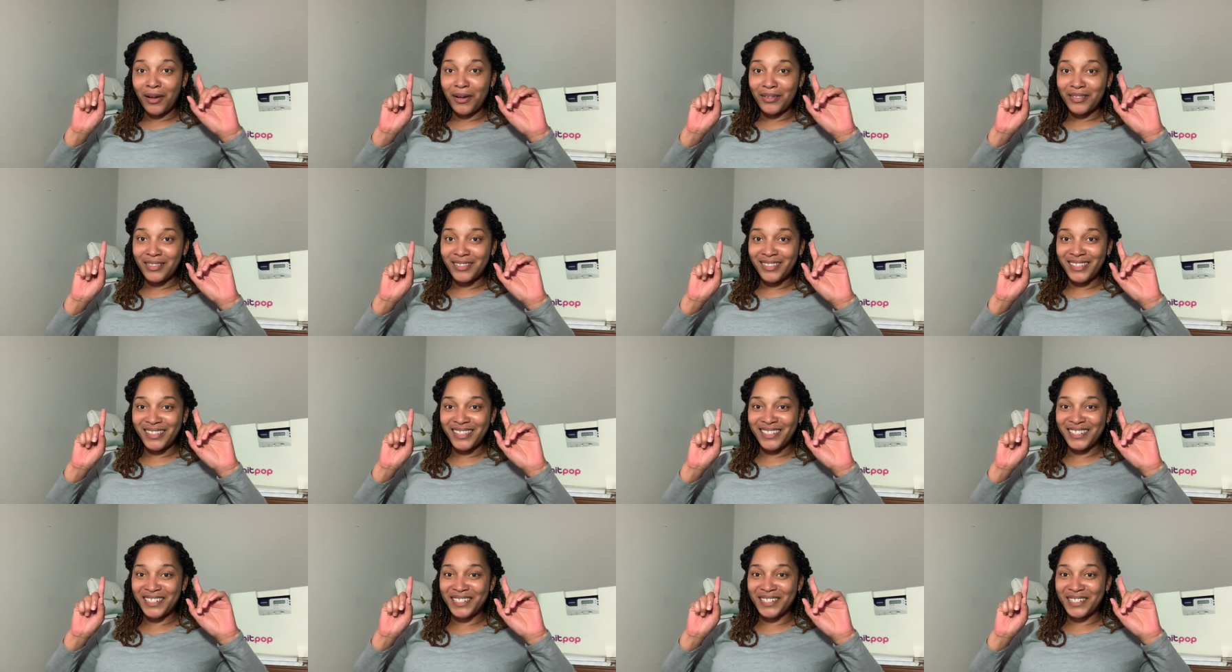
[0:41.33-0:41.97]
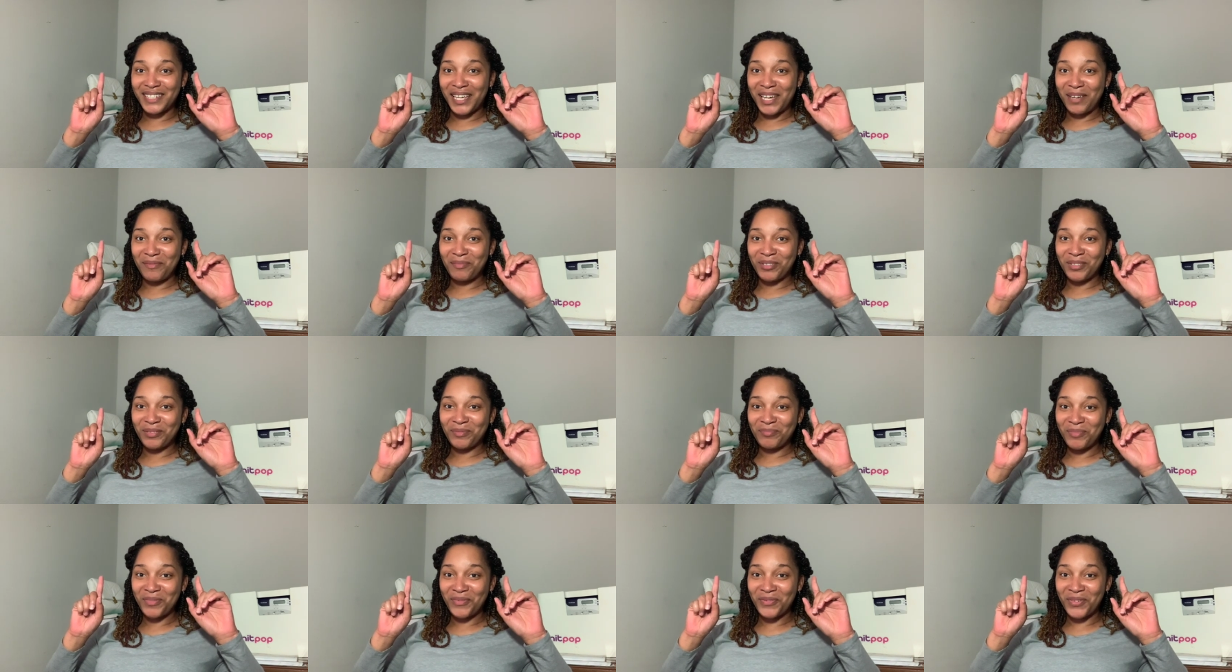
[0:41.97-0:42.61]
another disclaimer
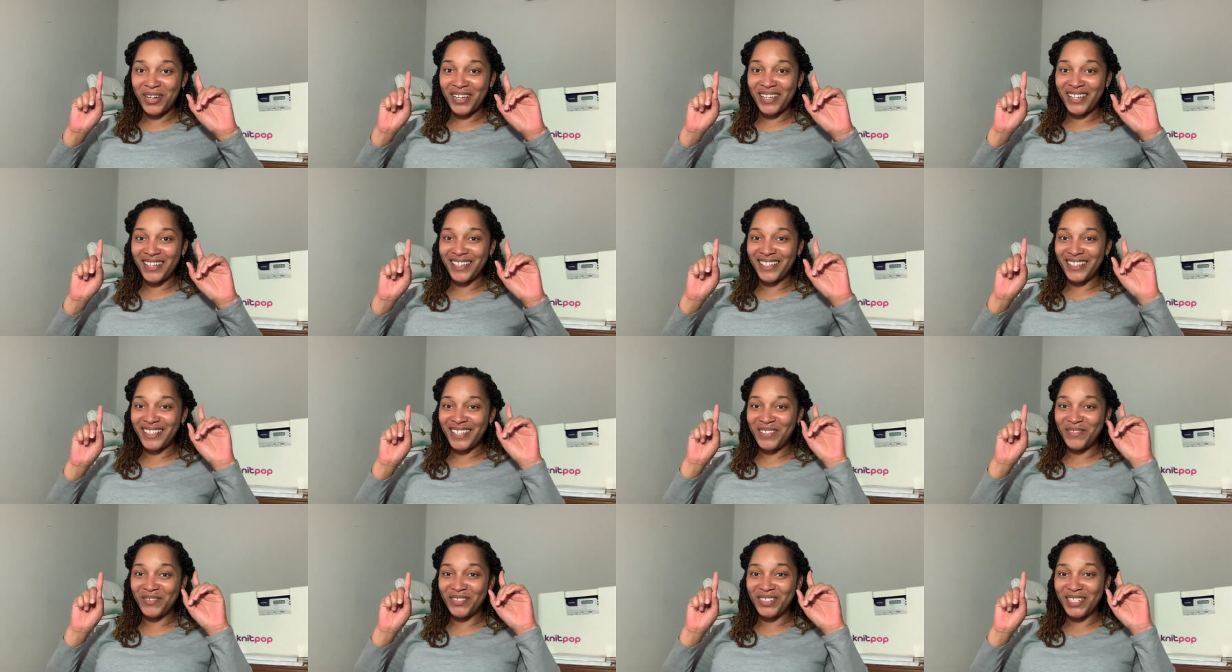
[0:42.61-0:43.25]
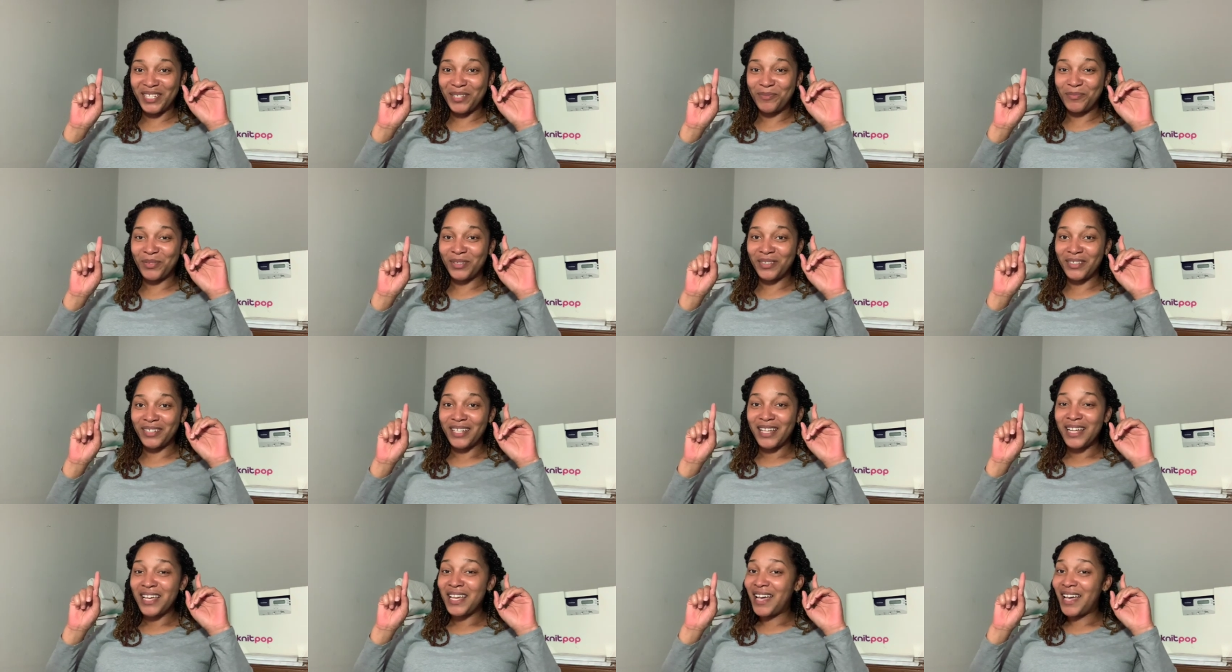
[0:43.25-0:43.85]
before I get even deeper.